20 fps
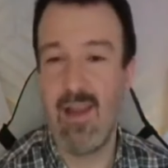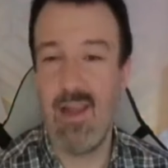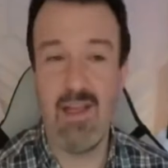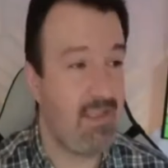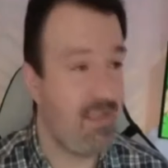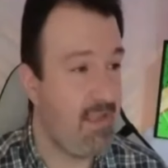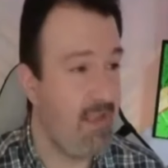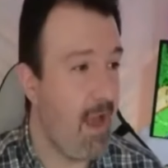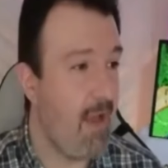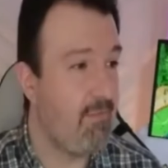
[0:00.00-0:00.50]

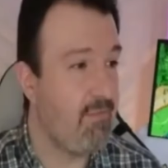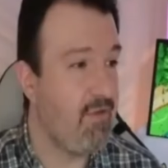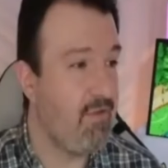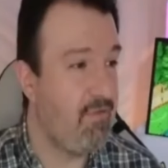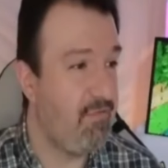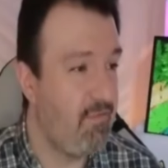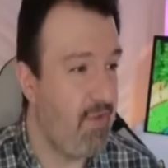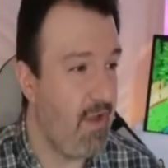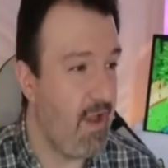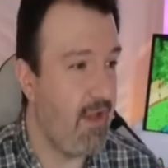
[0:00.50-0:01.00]
It's time
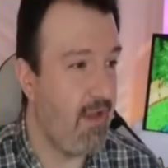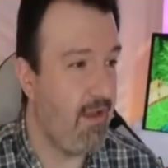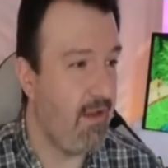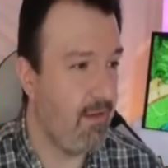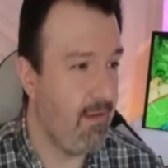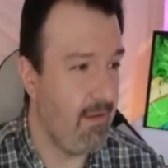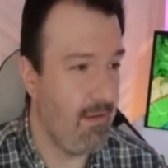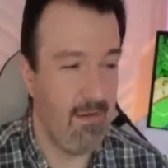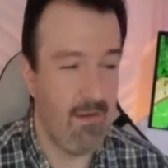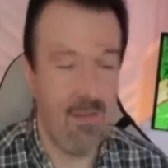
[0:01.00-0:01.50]
to
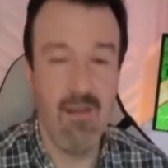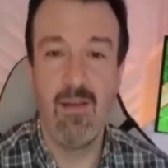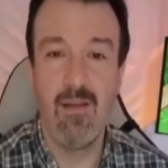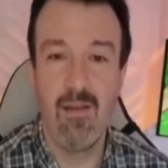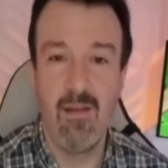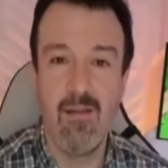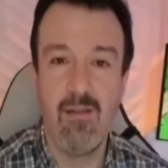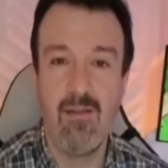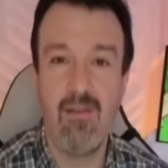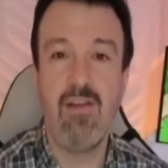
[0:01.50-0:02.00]
fail
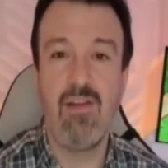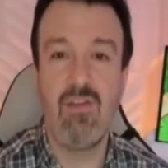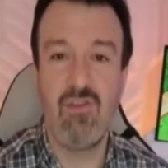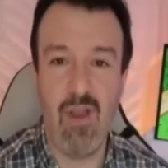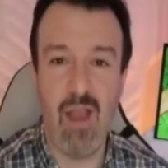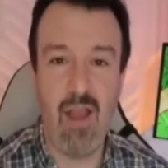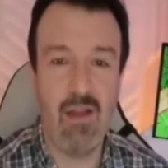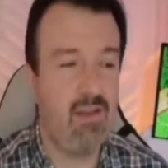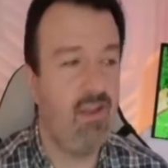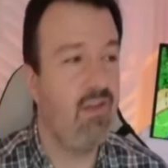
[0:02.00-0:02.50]
to
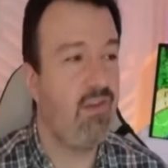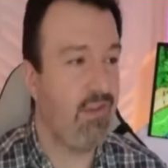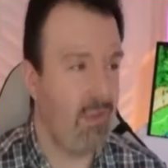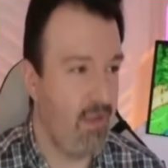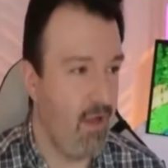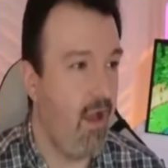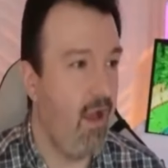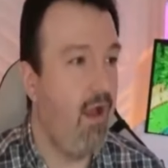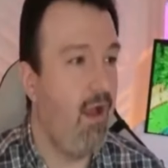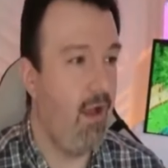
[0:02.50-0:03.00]
detract the
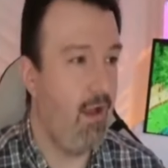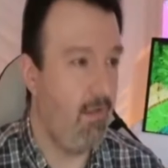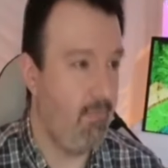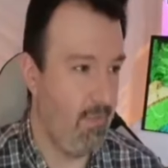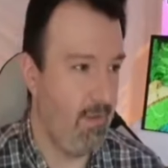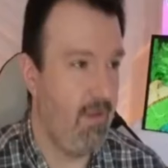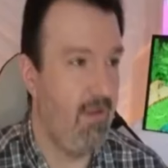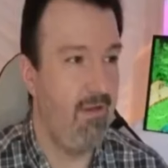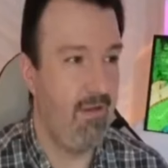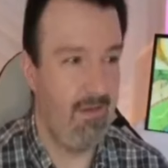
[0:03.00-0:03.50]

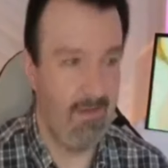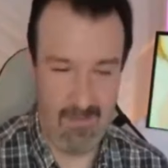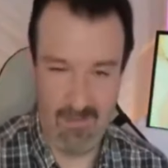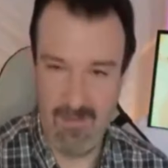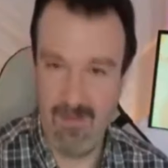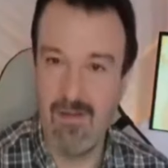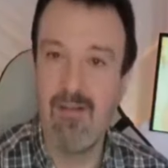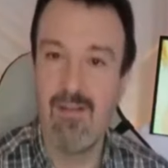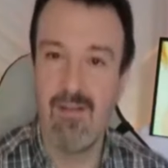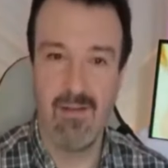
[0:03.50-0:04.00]
scum.
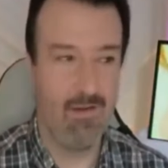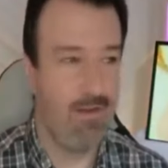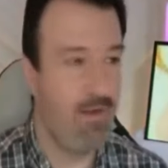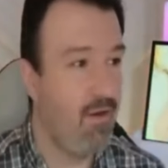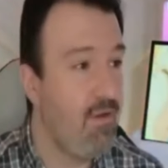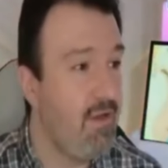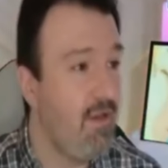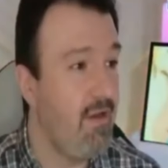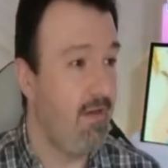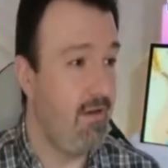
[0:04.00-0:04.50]

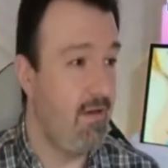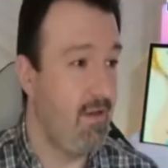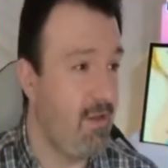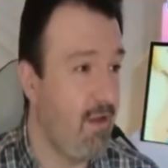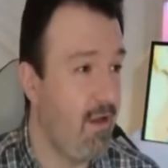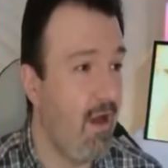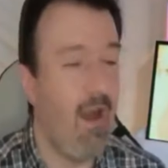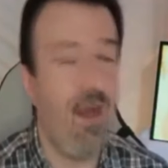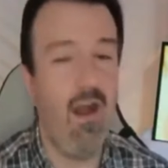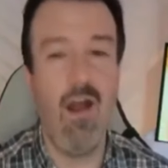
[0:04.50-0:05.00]
Who you
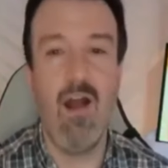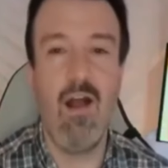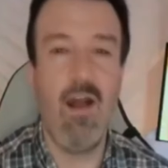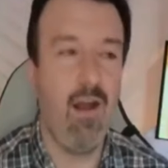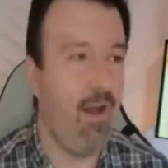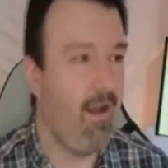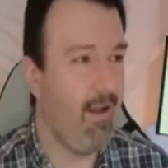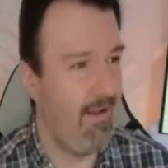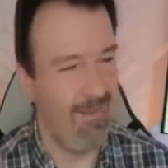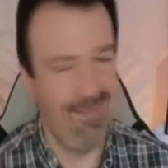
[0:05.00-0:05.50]
gonna
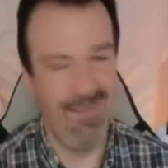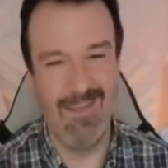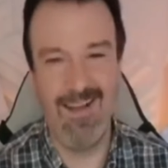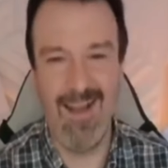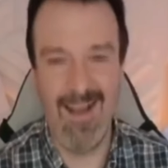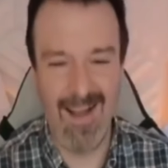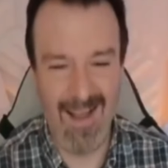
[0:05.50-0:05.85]
call?